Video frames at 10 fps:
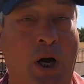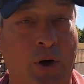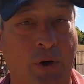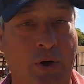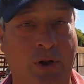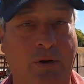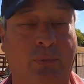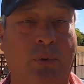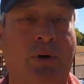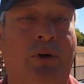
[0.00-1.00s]
honored
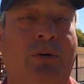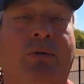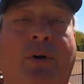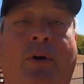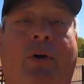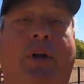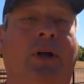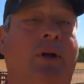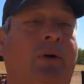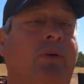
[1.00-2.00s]
if you would consider
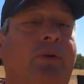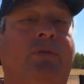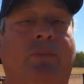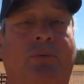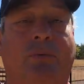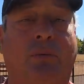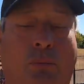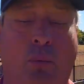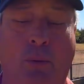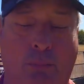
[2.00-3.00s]
clicking on the subs
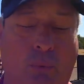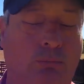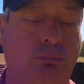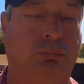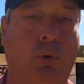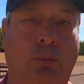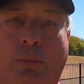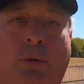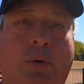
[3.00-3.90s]
whoop, whoop, whoop,